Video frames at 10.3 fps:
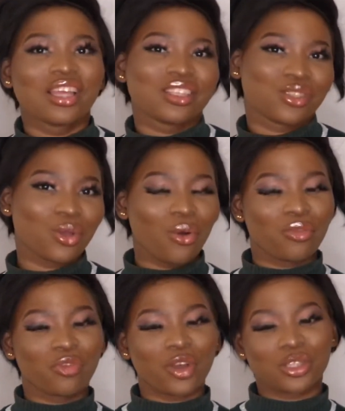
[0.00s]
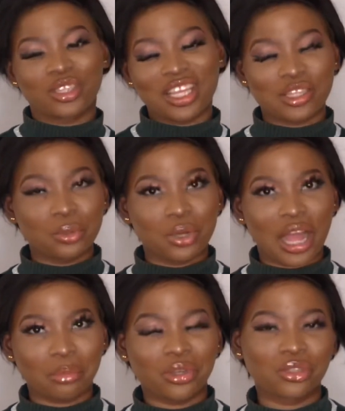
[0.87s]
So for today's look,
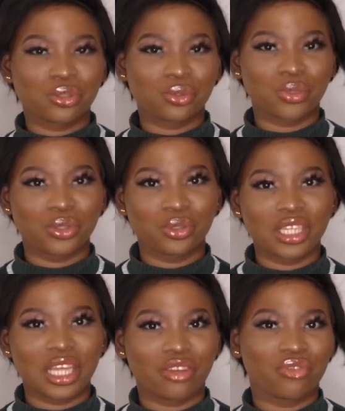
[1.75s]
I'm going to be doing a